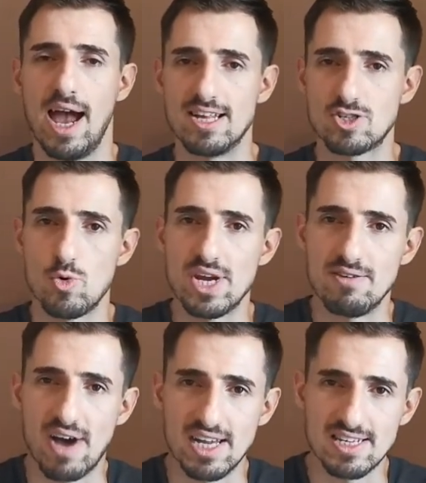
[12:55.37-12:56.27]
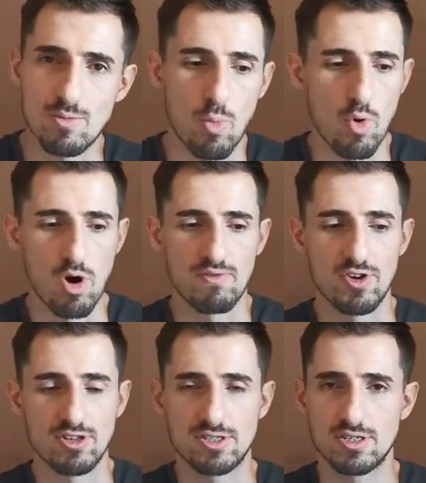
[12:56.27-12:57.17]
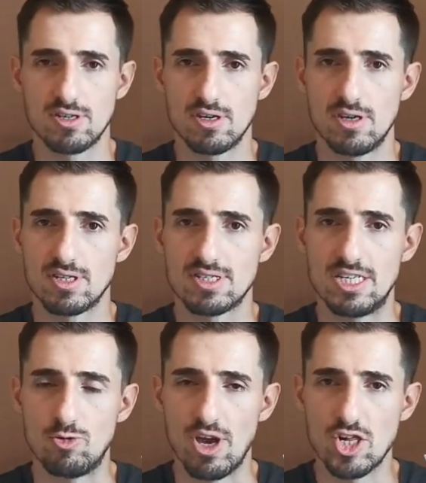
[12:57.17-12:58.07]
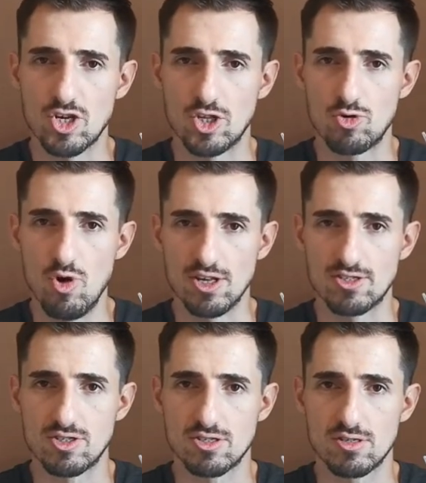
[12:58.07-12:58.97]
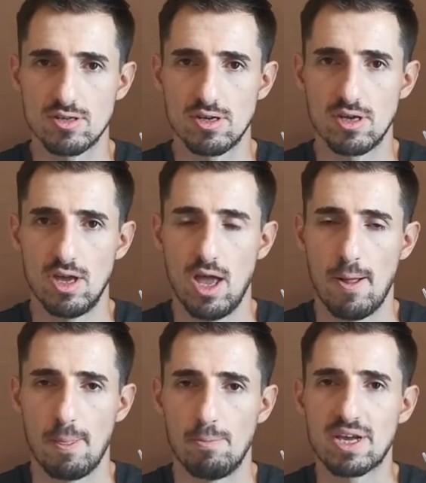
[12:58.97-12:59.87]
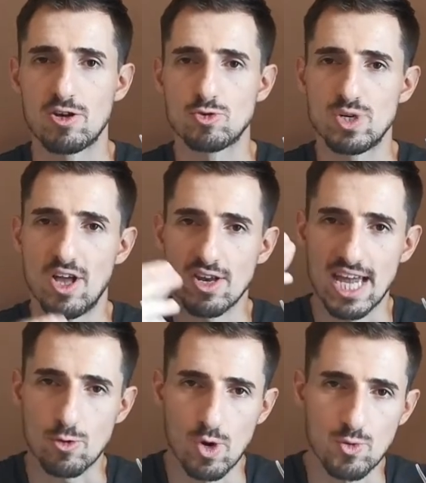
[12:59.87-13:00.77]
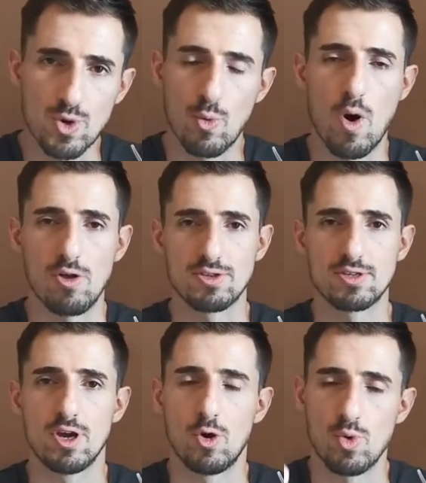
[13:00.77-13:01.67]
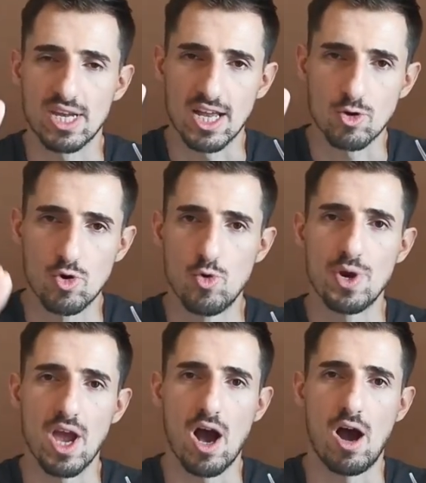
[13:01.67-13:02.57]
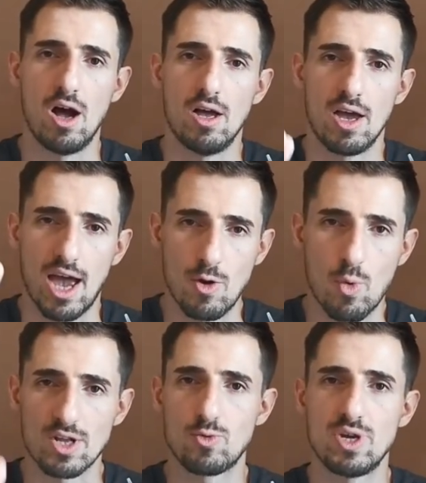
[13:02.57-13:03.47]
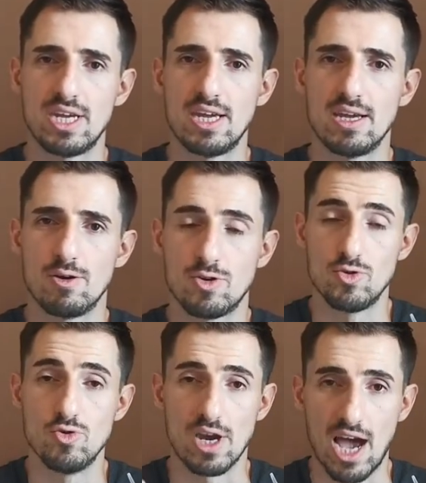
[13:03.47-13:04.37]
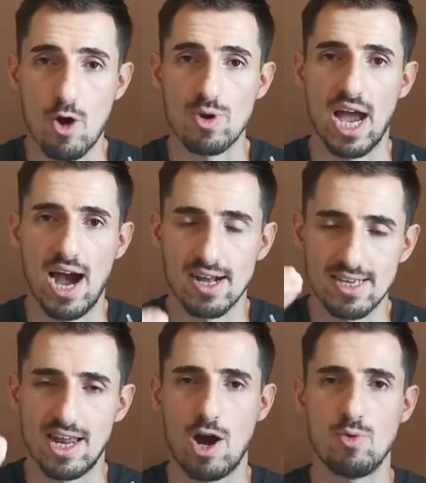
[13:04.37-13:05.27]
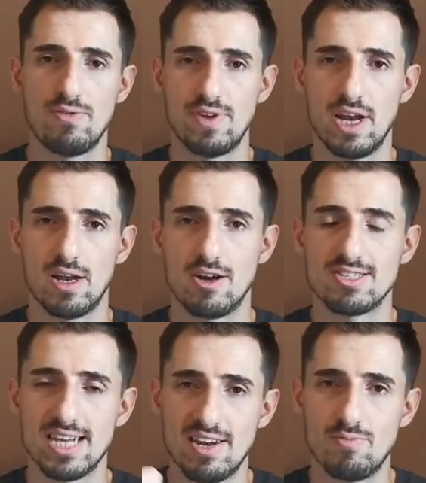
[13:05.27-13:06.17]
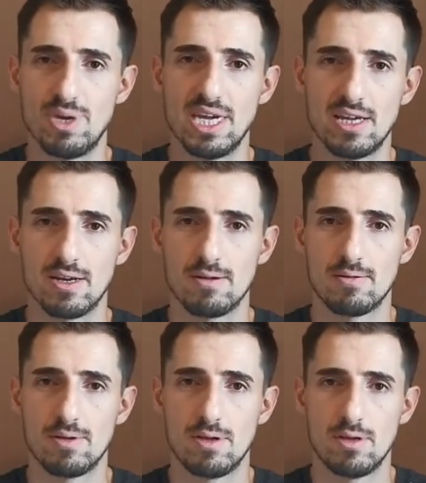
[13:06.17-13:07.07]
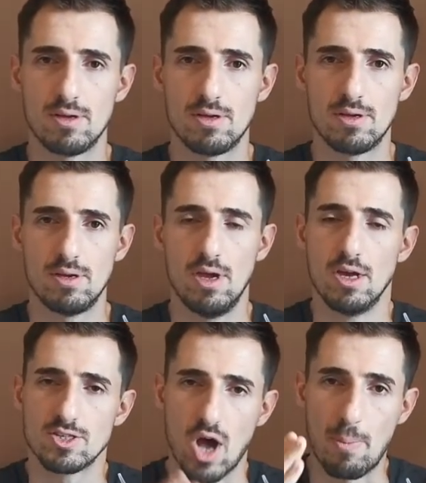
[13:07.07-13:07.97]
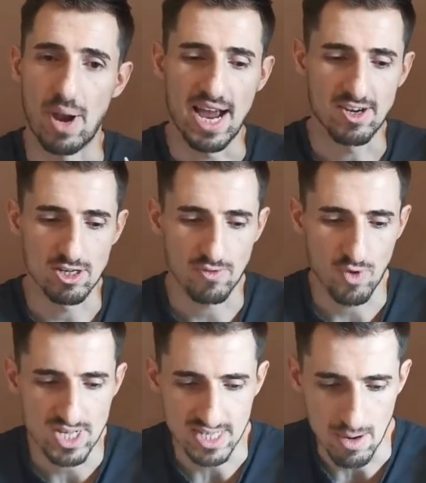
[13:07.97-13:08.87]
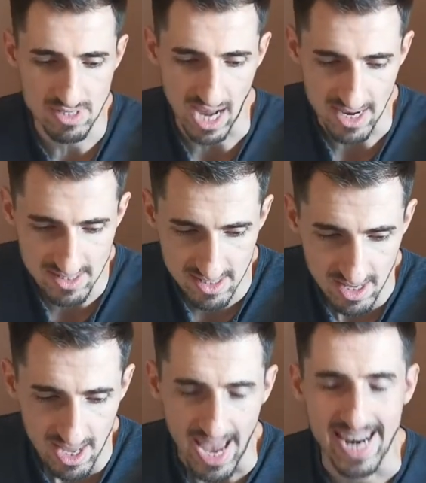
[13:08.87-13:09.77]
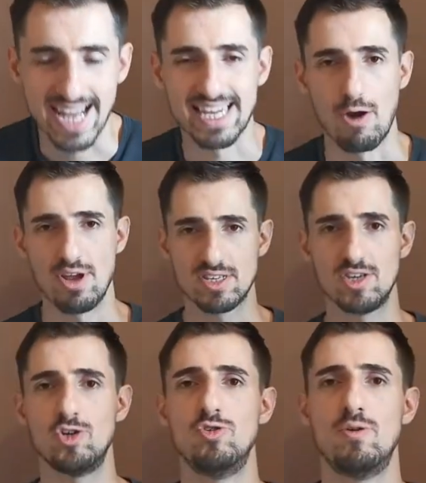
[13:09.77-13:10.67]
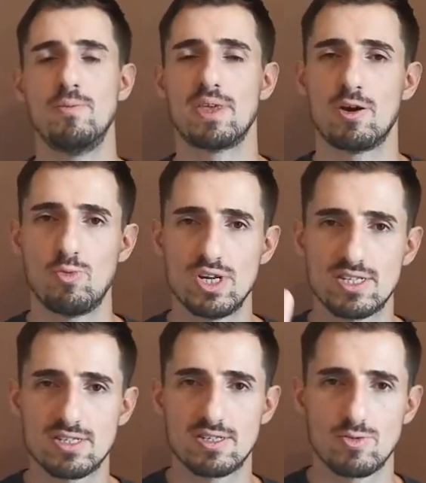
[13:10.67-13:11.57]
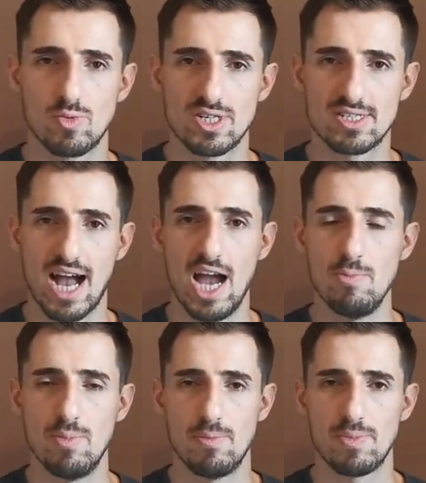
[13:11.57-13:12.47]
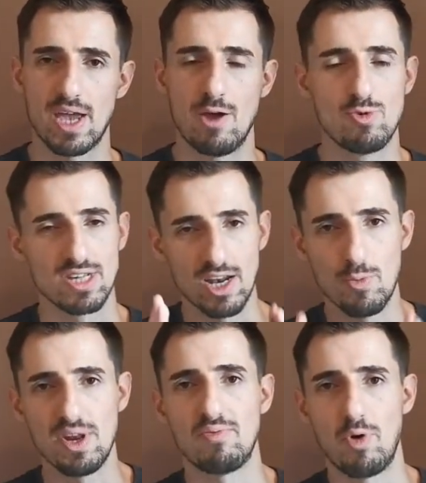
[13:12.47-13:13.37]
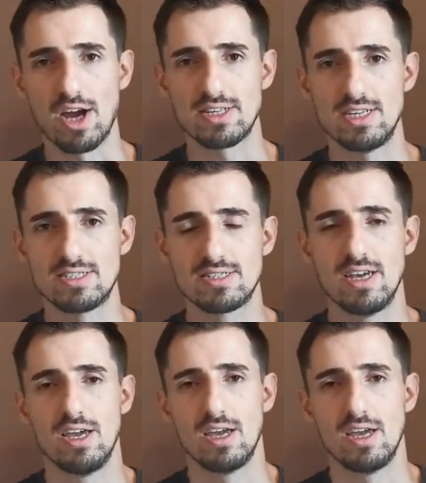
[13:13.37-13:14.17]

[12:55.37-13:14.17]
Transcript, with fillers: And so we're inviting more of those situations to us, because we don't get what we want, we get who we are and what we do and how we act and how we feel, our state of being. So apply those 3 steps, guys, and I guarantee you with time and with a little bit of practice,